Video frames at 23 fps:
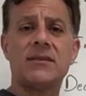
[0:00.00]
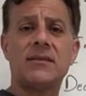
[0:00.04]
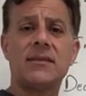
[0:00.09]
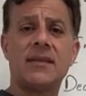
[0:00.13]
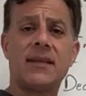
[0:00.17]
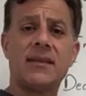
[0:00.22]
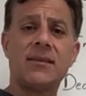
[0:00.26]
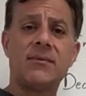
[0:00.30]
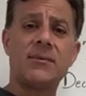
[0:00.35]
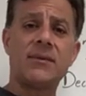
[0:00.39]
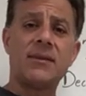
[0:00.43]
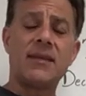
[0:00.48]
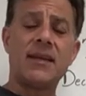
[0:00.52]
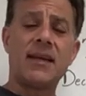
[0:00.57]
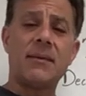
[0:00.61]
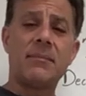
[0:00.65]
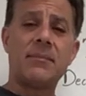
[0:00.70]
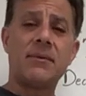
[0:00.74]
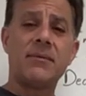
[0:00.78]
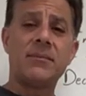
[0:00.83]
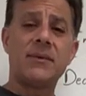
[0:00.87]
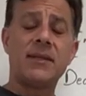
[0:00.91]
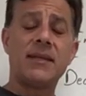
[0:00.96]
That's what's
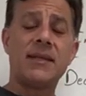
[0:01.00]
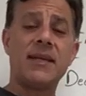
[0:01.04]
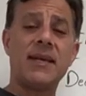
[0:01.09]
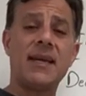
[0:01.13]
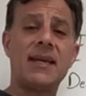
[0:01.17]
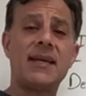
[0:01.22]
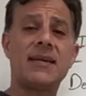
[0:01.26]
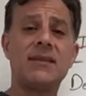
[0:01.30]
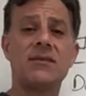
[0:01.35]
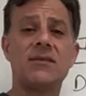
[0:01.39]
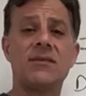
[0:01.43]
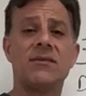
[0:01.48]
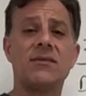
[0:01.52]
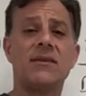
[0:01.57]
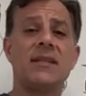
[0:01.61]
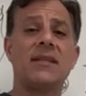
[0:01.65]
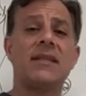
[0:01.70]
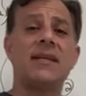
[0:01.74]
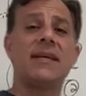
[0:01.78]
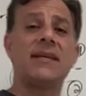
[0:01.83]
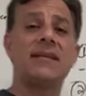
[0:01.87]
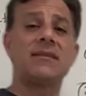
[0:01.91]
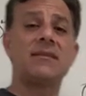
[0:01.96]
happened with gas over the
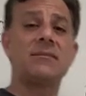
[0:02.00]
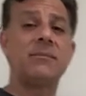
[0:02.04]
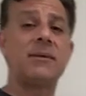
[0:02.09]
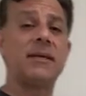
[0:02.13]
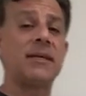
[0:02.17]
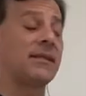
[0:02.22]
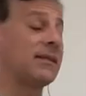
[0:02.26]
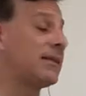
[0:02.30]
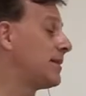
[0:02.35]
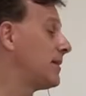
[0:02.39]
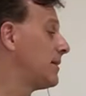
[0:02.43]
last month.